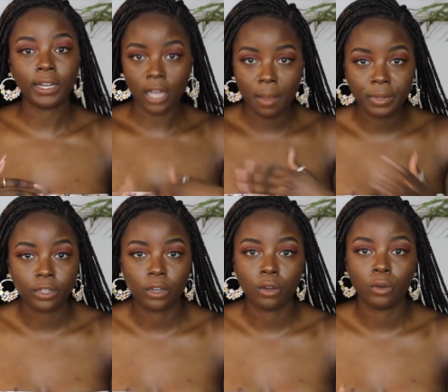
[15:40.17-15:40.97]
and come
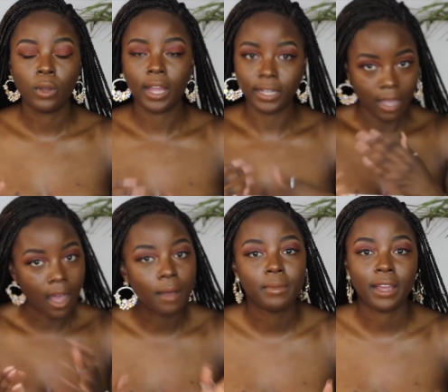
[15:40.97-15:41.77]
and go and
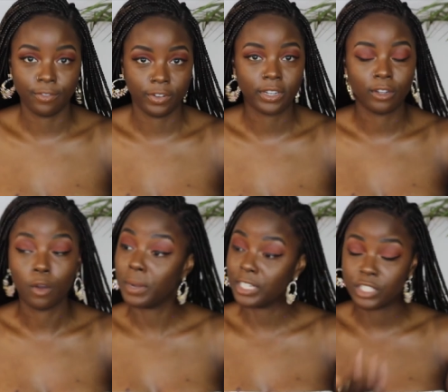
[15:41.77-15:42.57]
come and freaking
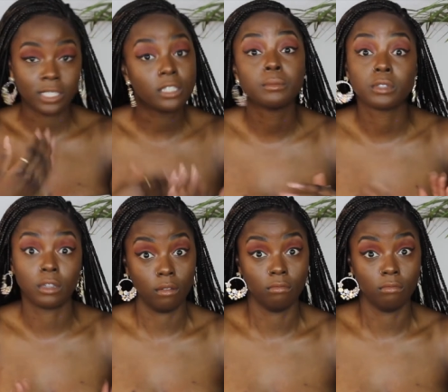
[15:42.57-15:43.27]
go, but I just need them to go.